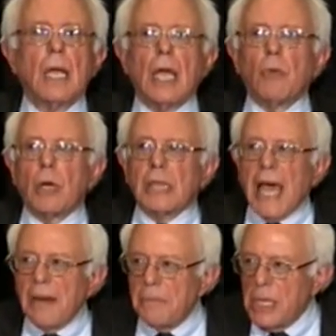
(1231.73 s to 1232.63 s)
And what
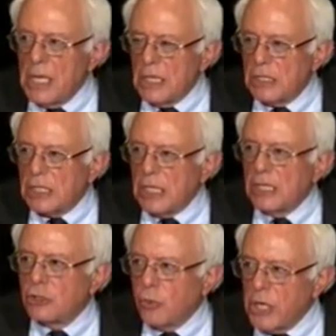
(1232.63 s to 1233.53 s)
that means
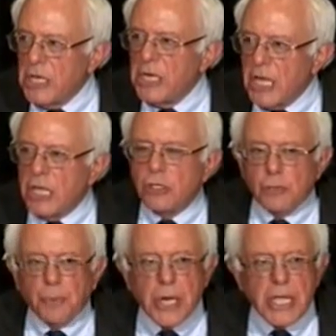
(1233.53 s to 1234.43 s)
is we need
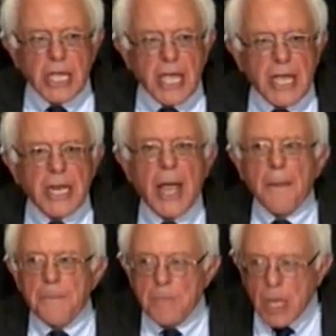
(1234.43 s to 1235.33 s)
to bring in
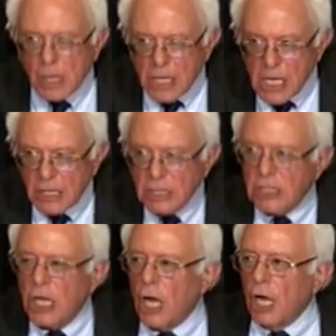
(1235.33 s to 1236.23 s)

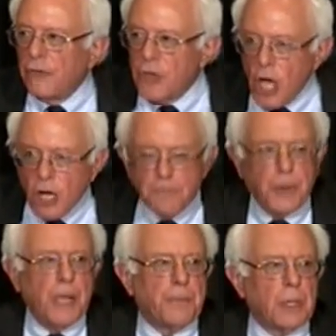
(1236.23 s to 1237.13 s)
millions of young
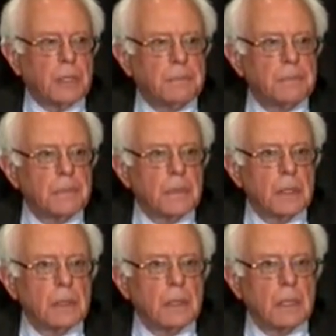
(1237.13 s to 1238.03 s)
people
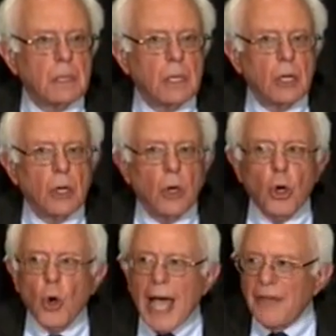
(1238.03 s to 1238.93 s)

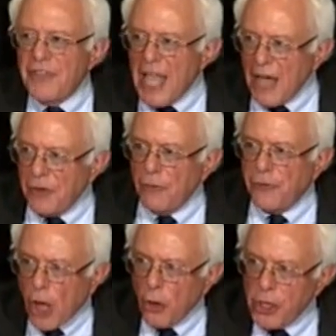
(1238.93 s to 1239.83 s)
who have never
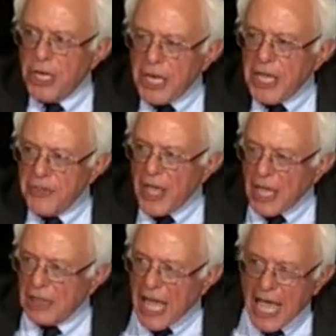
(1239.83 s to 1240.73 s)
voted in
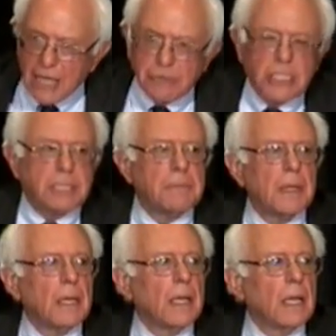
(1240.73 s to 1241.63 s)
their lives,
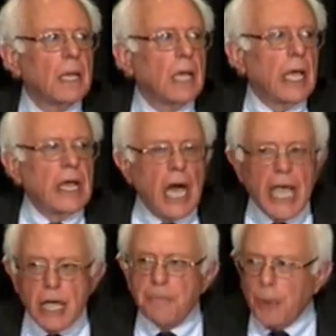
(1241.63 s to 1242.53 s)
and
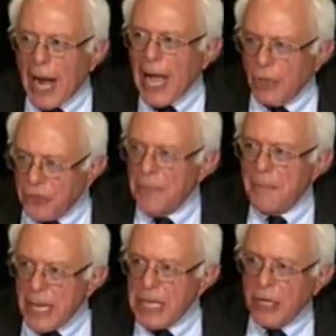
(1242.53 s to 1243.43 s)
I am proud
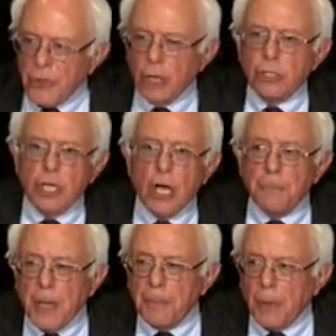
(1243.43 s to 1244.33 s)
that many of those
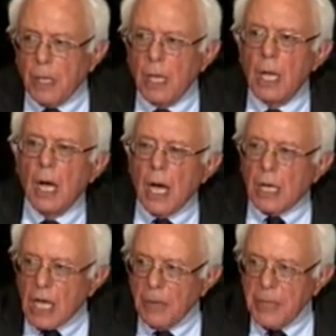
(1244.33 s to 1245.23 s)
young people
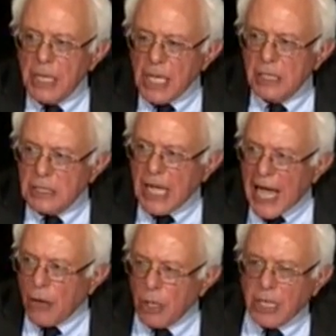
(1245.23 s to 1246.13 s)
are coming into
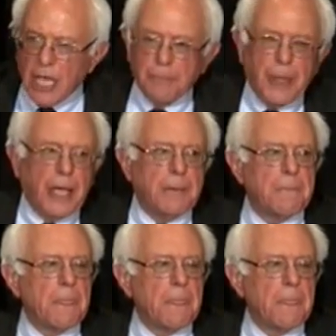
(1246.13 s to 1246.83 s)
our campaign.